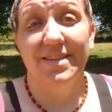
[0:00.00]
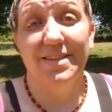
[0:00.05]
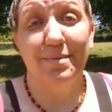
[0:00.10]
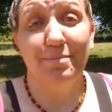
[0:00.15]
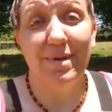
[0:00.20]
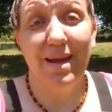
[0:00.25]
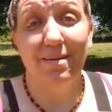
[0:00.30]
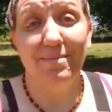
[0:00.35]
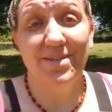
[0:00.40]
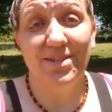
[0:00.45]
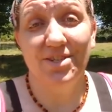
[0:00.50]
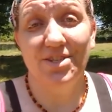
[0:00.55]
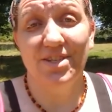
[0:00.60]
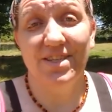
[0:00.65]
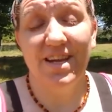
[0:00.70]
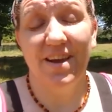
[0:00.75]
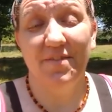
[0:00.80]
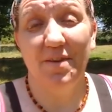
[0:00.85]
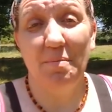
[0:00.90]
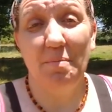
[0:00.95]
Sometimes you
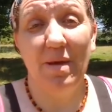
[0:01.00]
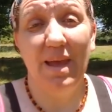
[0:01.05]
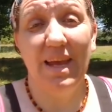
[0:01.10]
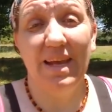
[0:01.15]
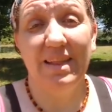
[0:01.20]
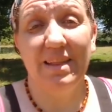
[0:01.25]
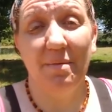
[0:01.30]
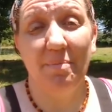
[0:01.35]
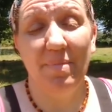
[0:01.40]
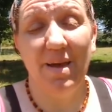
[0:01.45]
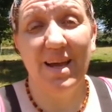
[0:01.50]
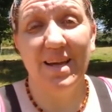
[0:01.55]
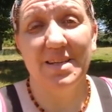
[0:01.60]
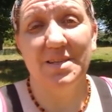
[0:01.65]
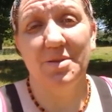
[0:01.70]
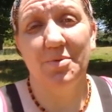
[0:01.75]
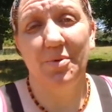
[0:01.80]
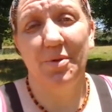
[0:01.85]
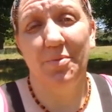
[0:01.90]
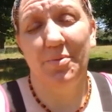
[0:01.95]
just have to make the
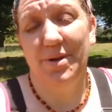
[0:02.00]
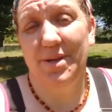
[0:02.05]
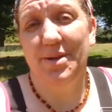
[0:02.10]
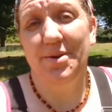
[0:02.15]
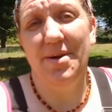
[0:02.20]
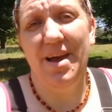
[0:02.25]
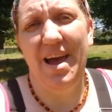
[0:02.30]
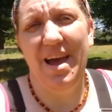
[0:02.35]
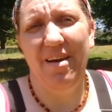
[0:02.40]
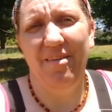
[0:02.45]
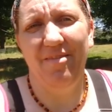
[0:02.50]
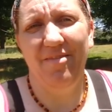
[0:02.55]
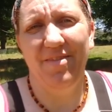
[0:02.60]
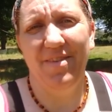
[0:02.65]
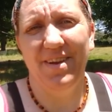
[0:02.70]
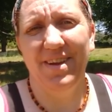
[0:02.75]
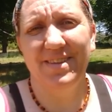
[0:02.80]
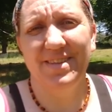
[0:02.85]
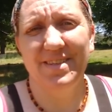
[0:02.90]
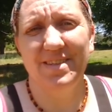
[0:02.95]
best with what you have,
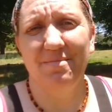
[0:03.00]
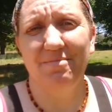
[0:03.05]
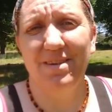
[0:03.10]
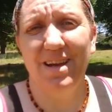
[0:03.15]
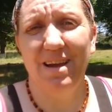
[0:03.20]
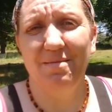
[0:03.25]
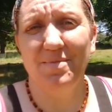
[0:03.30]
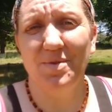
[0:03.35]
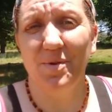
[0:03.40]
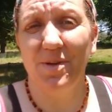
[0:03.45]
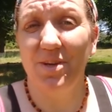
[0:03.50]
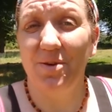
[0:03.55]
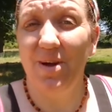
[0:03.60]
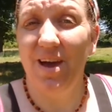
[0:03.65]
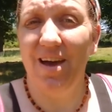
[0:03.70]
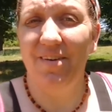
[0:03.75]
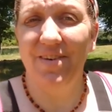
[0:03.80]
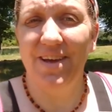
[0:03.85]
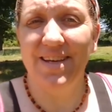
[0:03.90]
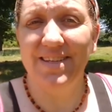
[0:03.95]
and sometimes what you
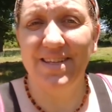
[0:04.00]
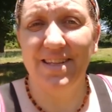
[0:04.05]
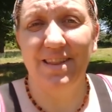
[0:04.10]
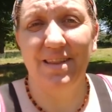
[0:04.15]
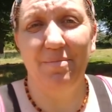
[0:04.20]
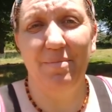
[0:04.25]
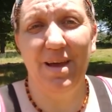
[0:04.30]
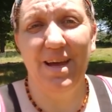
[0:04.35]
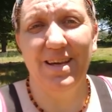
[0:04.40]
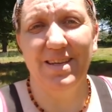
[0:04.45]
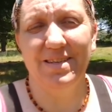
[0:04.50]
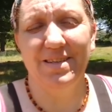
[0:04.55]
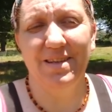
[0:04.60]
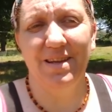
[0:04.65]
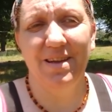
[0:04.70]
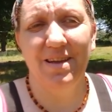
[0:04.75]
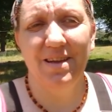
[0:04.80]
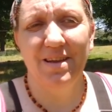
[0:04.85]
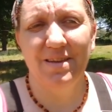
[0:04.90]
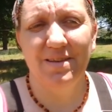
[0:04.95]
have isn't the
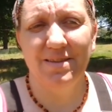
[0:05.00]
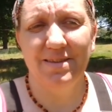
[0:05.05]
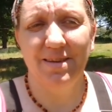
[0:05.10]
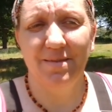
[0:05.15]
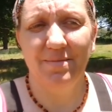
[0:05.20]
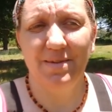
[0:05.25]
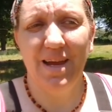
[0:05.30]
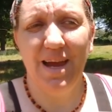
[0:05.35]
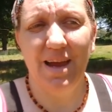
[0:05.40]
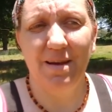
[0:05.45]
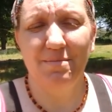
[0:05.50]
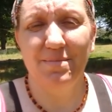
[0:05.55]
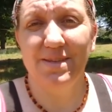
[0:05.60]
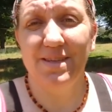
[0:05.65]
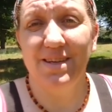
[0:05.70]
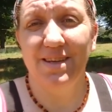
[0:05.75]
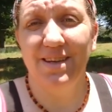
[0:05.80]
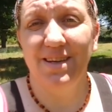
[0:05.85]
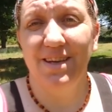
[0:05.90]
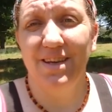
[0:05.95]
best.
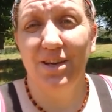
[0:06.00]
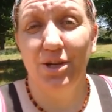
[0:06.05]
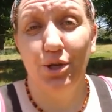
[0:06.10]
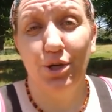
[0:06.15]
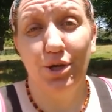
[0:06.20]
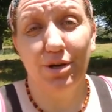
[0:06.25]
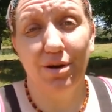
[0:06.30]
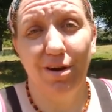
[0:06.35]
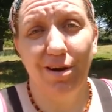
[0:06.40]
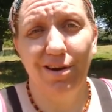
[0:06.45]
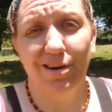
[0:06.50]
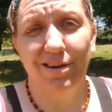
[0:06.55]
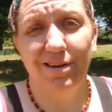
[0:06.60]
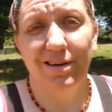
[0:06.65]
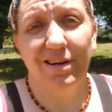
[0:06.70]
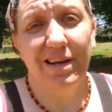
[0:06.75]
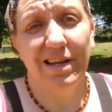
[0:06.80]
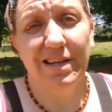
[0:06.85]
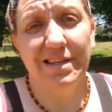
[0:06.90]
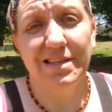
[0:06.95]
Sometimes your
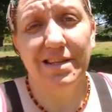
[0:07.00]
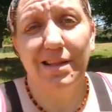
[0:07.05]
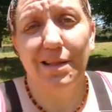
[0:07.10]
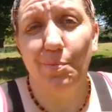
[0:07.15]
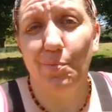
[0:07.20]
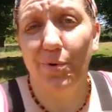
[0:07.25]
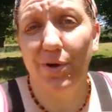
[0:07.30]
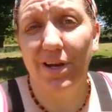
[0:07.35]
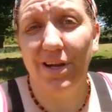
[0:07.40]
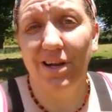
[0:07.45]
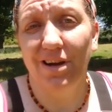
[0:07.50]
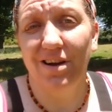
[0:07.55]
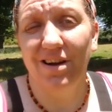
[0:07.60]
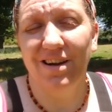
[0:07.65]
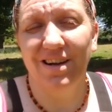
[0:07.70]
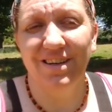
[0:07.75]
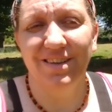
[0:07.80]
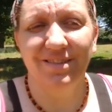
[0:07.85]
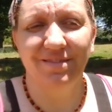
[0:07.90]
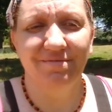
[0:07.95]
garden isn't the pretty
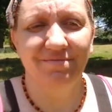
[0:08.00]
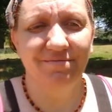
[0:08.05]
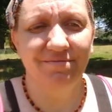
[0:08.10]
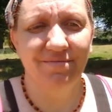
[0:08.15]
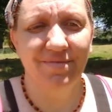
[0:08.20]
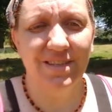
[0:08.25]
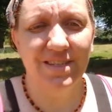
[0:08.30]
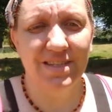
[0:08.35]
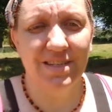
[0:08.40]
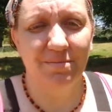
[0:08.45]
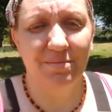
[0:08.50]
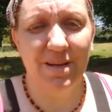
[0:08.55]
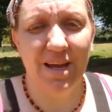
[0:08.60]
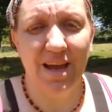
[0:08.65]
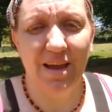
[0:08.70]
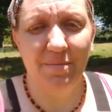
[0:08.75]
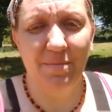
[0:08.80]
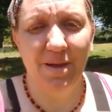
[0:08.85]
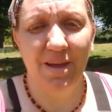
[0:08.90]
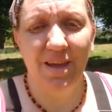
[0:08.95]
garden.
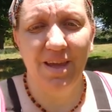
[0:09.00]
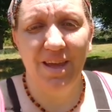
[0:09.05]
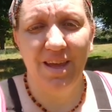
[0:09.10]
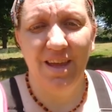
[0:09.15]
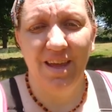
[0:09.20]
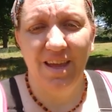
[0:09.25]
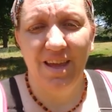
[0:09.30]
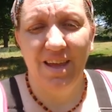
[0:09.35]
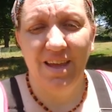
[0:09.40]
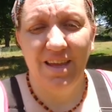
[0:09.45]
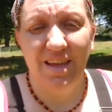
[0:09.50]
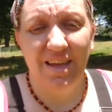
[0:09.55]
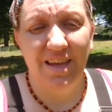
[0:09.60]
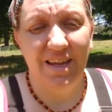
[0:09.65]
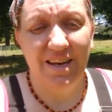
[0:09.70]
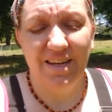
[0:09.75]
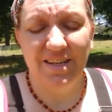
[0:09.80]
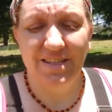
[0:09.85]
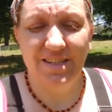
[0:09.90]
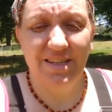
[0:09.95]
Sometimes
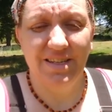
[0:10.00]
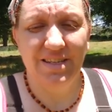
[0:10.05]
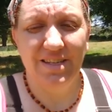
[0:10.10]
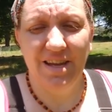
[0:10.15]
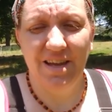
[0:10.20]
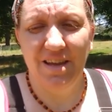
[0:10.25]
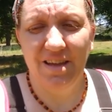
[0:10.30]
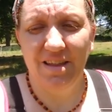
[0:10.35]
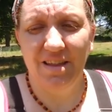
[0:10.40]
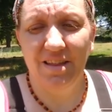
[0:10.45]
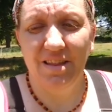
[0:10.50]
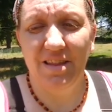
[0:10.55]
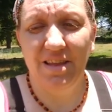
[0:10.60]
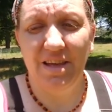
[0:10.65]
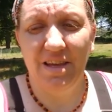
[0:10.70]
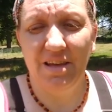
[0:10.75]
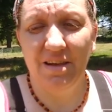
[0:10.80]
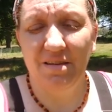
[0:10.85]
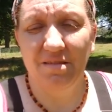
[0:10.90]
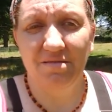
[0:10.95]
it isn't
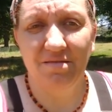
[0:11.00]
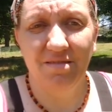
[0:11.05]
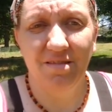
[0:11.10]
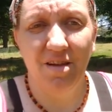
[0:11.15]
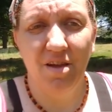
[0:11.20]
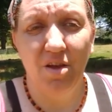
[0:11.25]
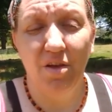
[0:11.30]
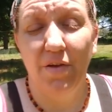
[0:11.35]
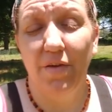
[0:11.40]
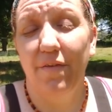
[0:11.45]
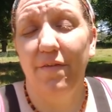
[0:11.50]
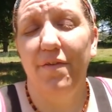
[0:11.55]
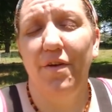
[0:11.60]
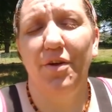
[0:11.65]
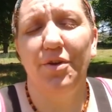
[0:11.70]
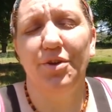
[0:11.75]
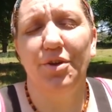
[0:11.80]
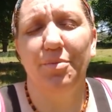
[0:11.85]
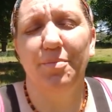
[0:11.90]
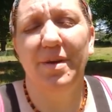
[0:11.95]
the
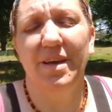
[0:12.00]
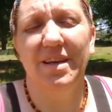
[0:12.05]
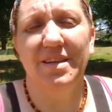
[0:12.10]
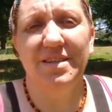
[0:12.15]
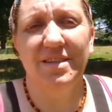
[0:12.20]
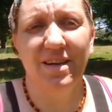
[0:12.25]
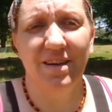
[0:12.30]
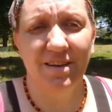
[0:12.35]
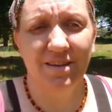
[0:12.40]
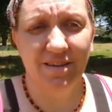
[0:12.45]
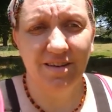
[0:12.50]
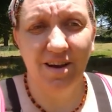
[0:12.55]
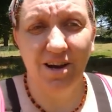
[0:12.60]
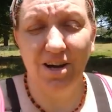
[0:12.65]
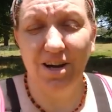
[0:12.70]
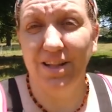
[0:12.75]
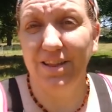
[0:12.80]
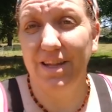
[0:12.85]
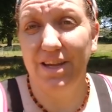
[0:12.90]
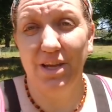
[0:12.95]
voluminous
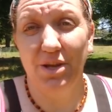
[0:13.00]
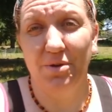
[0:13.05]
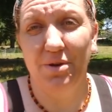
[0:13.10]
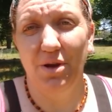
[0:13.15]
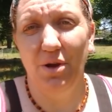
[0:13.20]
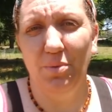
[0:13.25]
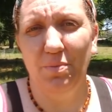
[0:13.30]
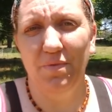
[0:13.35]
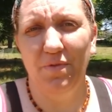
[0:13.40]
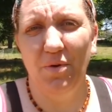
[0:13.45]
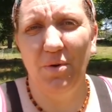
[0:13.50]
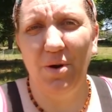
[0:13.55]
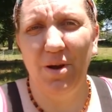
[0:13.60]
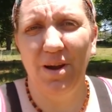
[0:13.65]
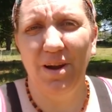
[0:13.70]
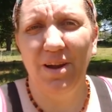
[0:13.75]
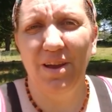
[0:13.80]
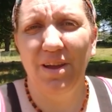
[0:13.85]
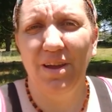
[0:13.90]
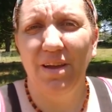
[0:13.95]
garden that you'd hope
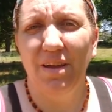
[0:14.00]
for,